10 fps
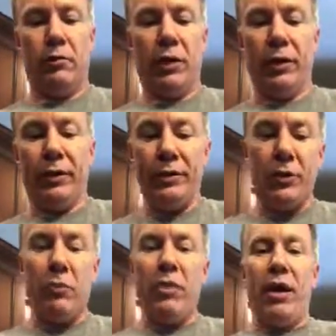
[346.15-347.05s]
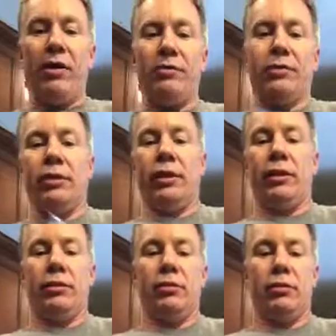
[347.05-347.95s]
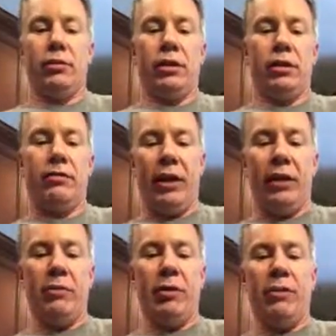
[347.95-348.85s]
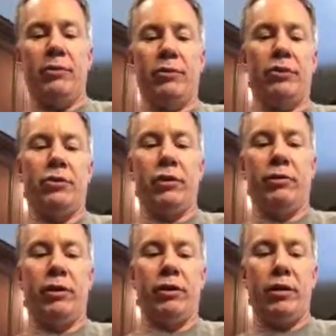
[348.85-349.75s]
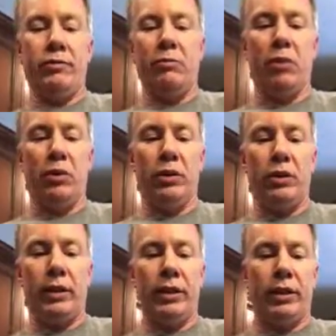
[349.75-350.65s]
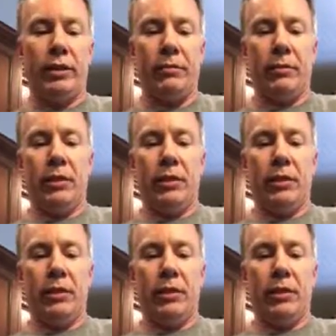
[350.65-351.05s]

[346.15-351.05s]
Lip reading: But there's no mess, right? I don't have any mess whatsoever. I don't have a bowl to clean up.